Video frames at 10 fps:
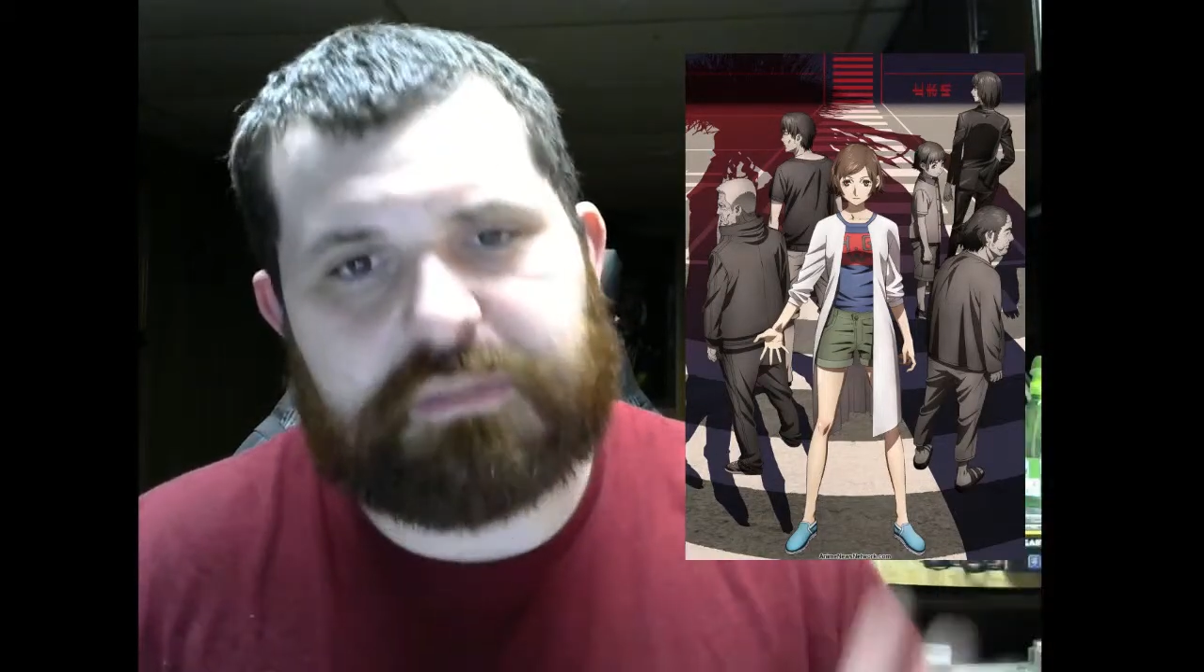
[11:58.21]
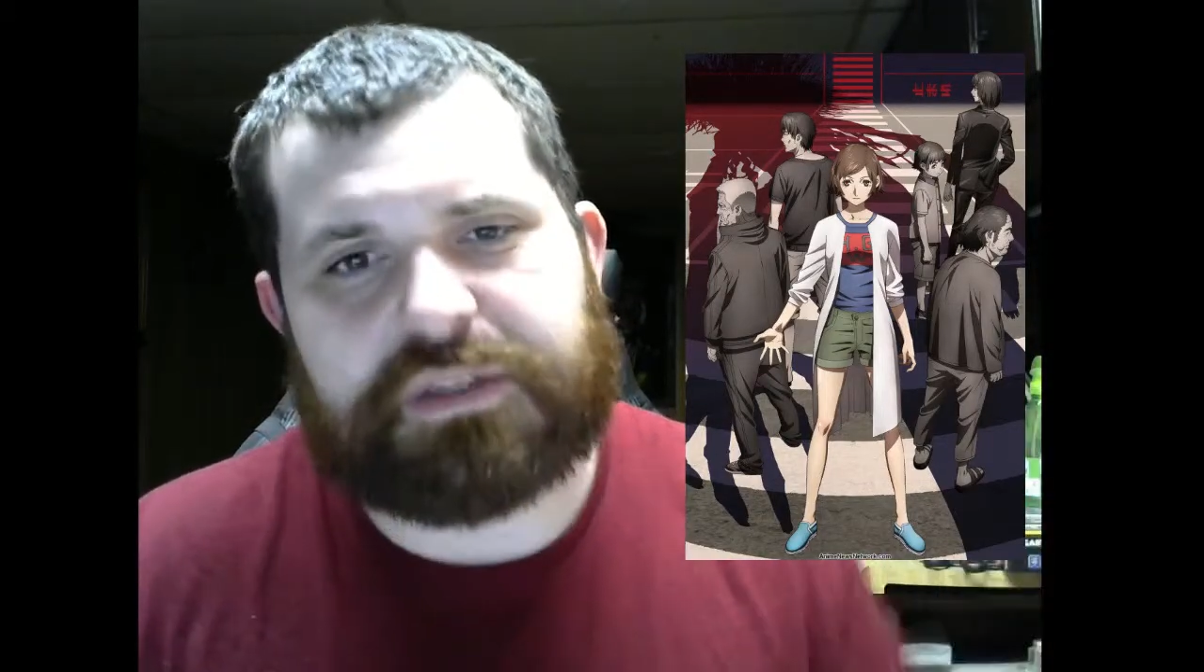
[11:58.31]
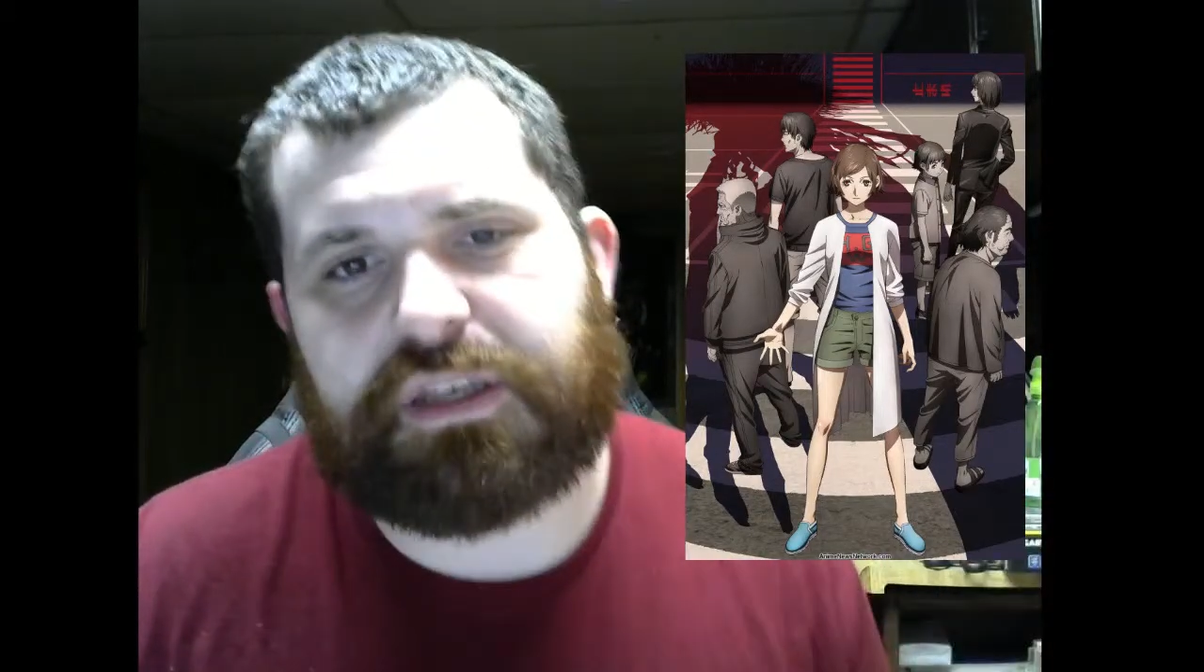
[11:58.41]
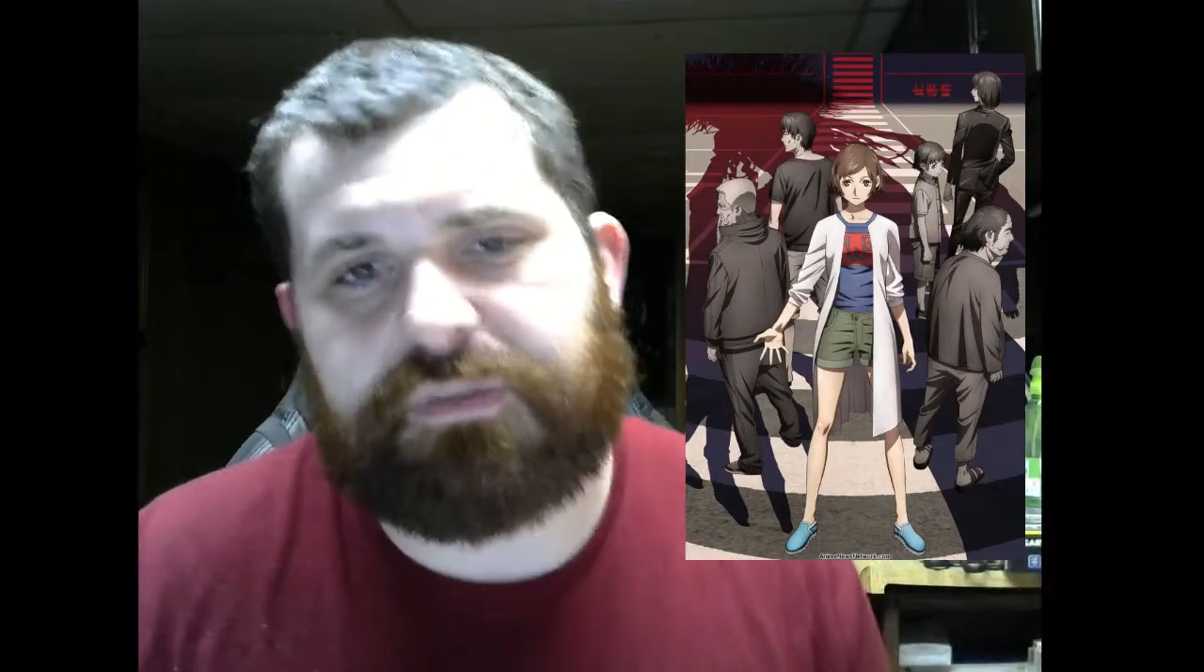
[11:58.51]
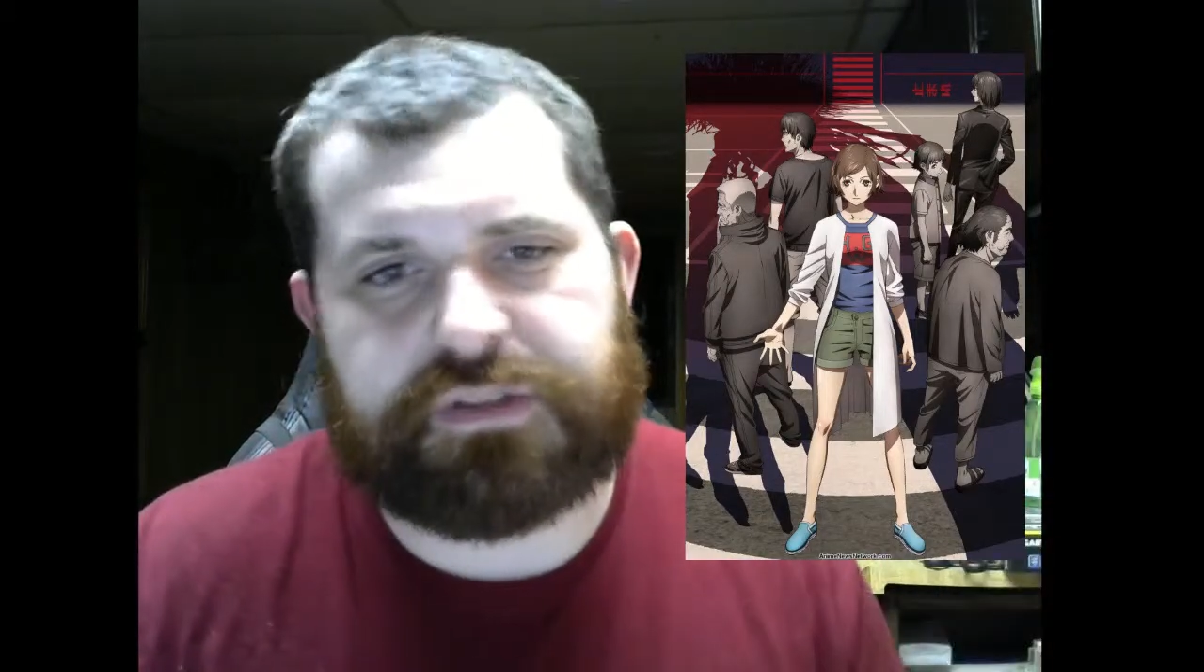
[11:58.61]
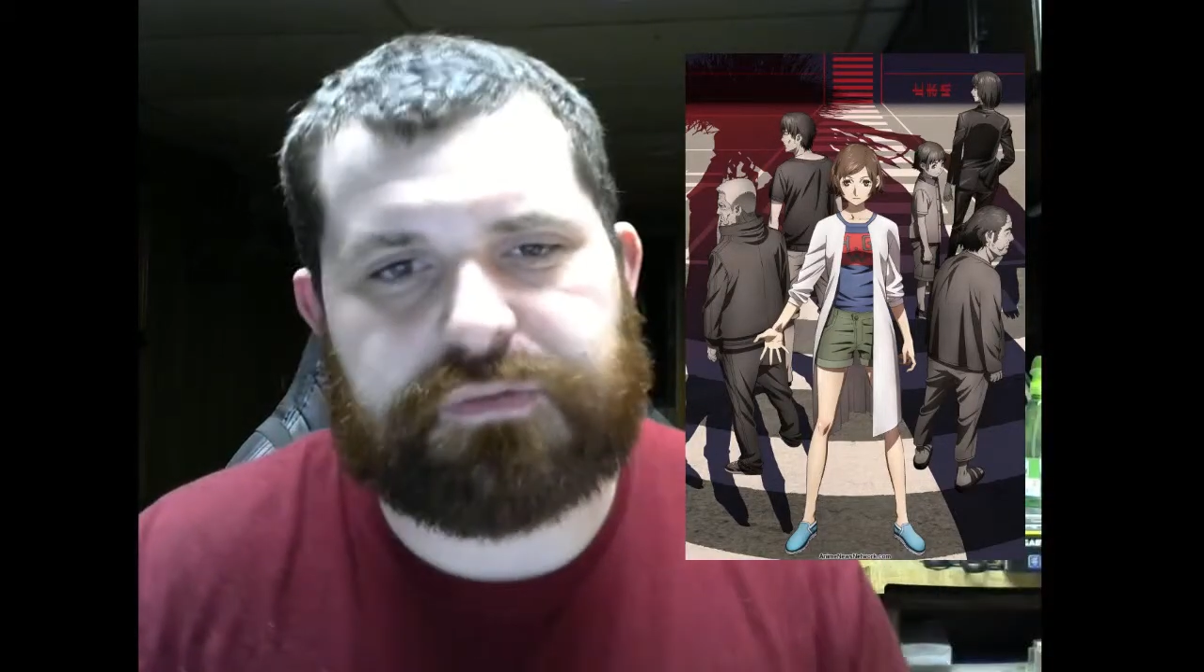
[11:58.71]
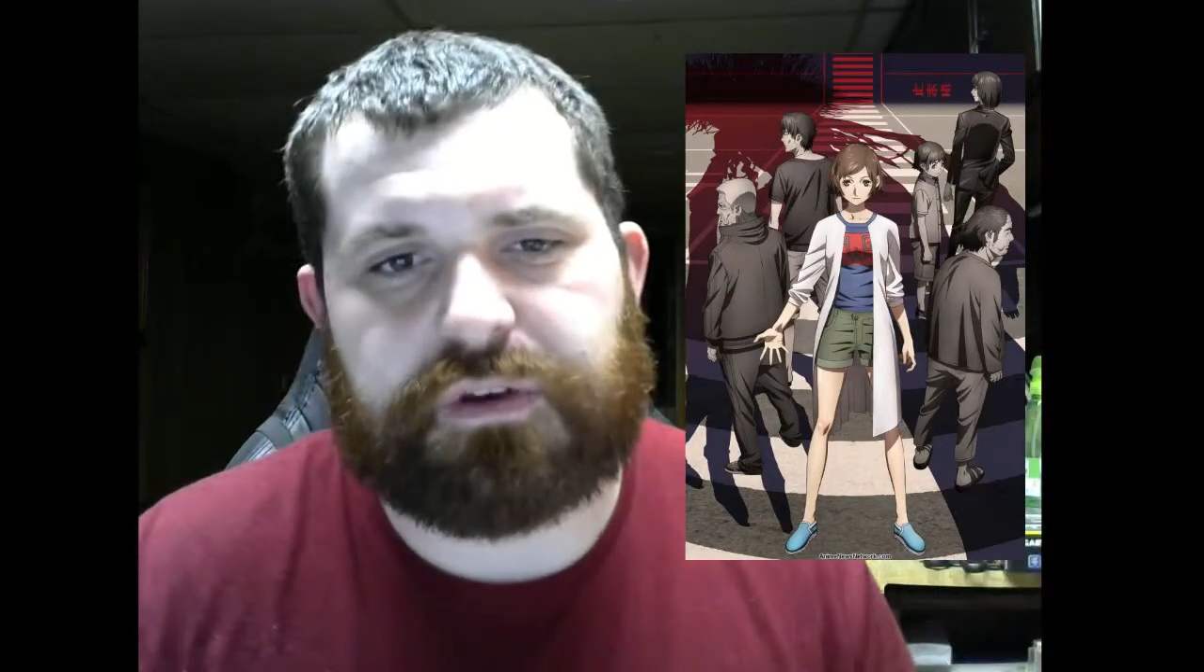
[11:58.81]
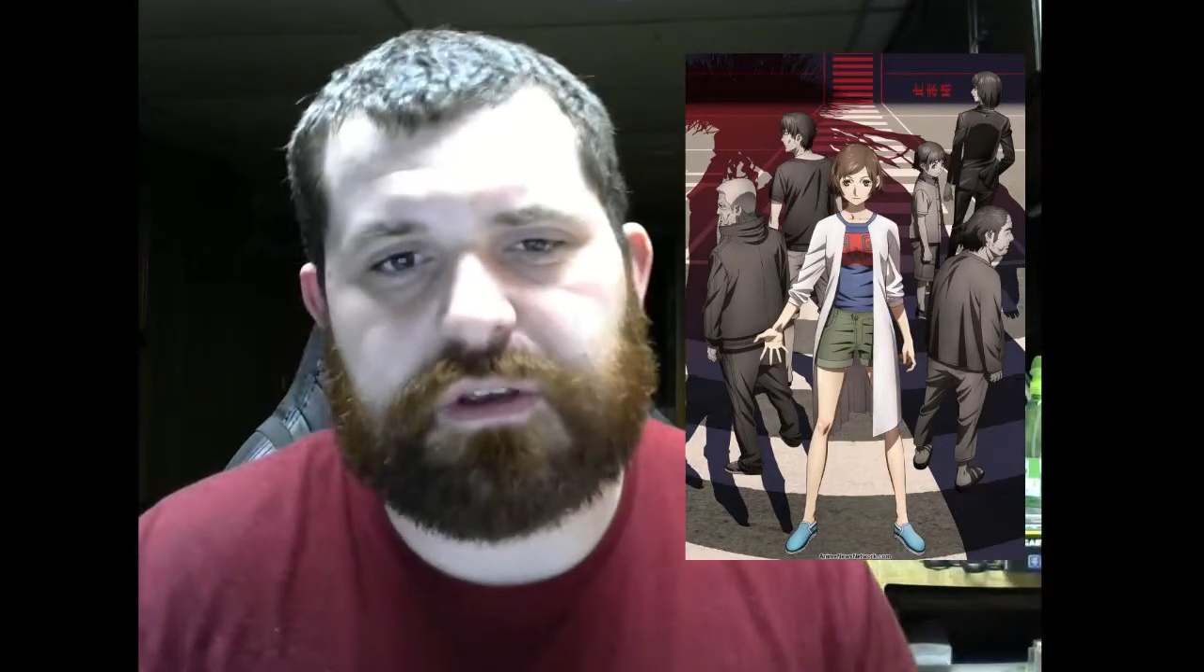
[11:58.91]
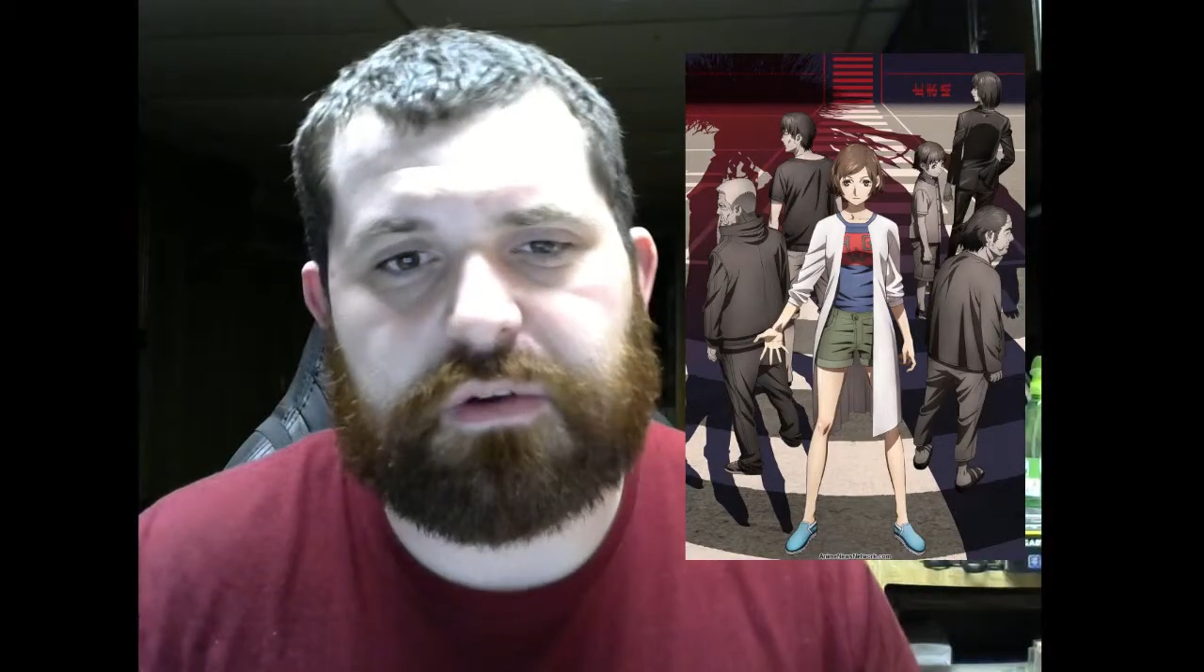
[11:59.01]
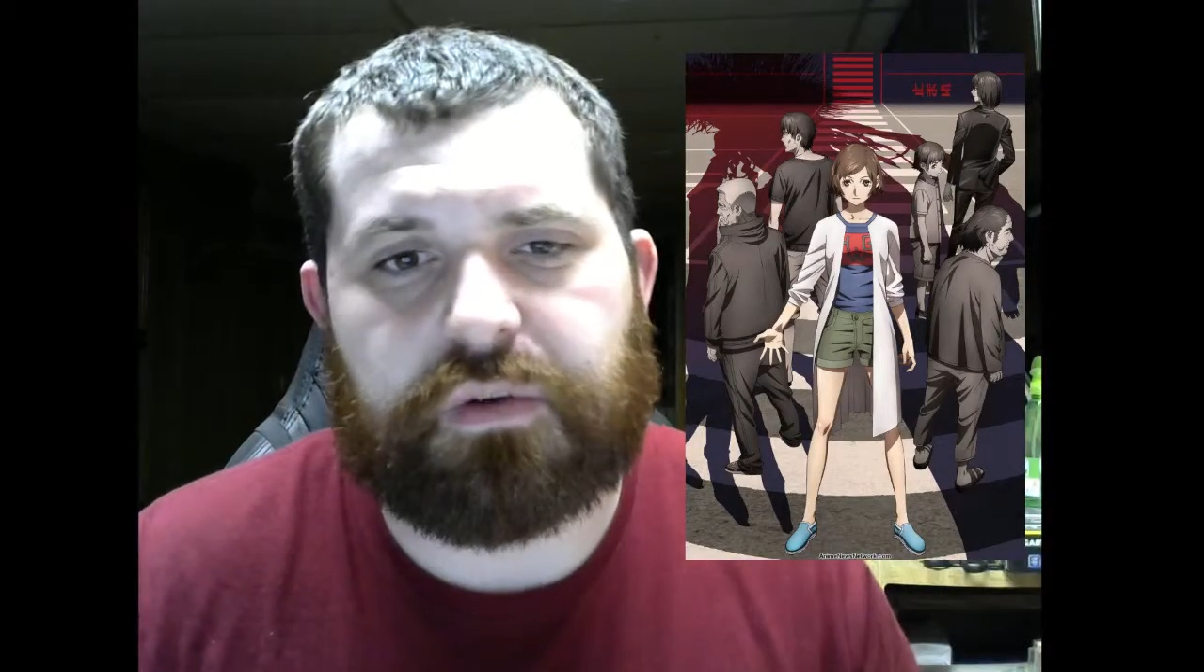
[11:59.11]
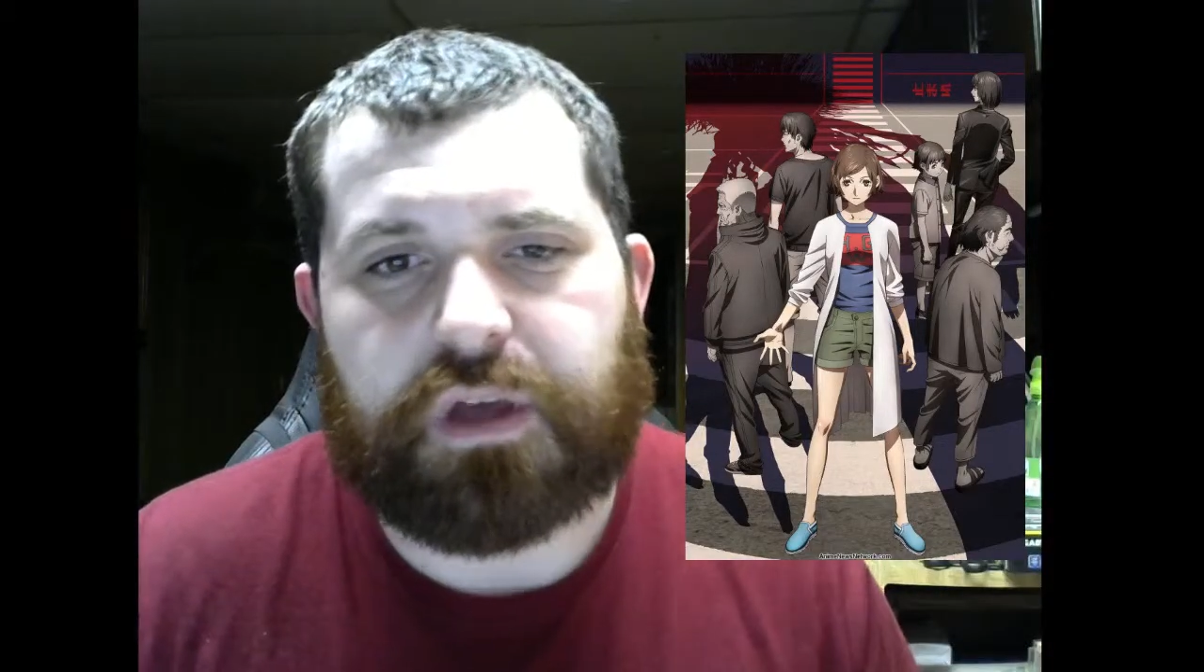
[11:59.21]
see if it's for you.